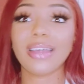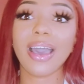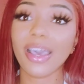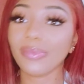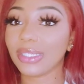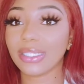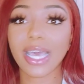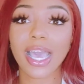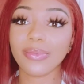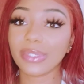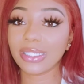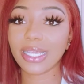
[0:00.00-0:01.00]
times and
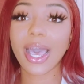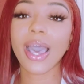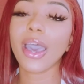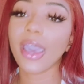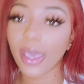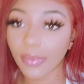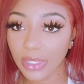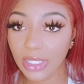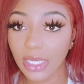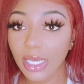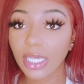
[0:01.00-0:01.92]
times and times,